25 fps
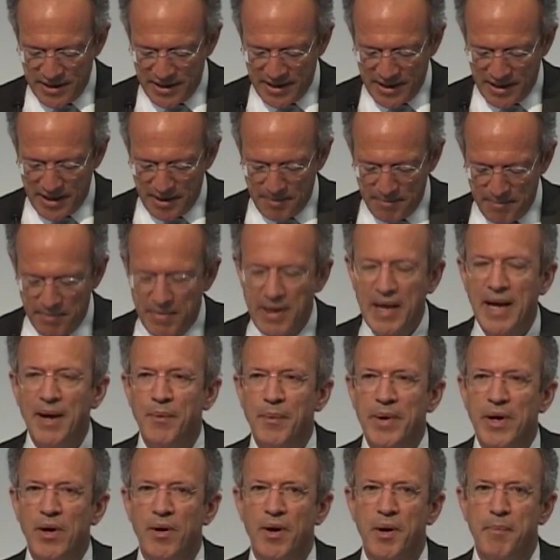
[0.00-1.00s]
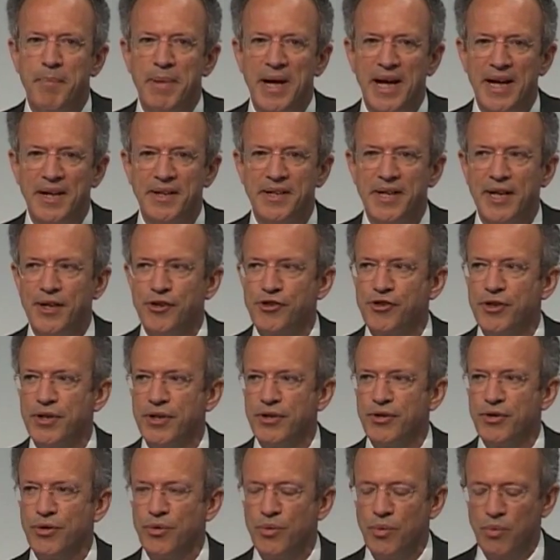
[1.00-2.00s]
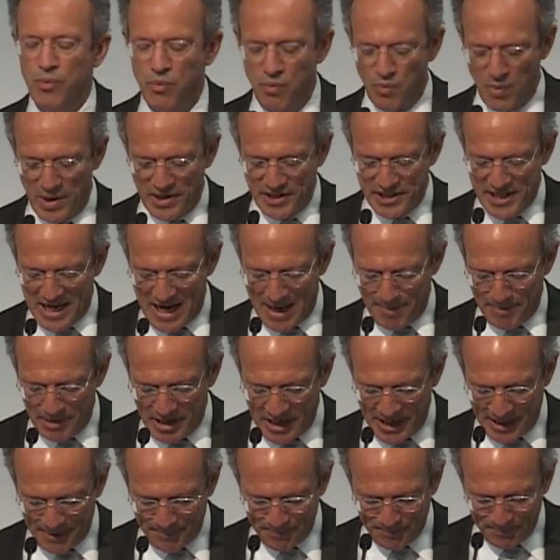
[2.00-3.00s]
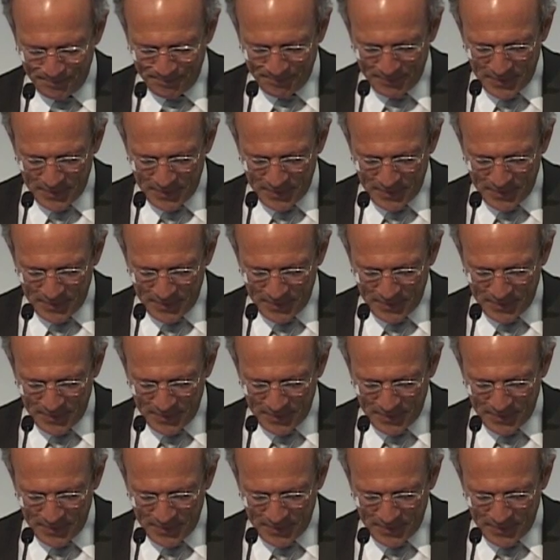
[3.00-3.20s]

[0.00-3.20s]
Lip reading: and we ought to pay attention to what's happening.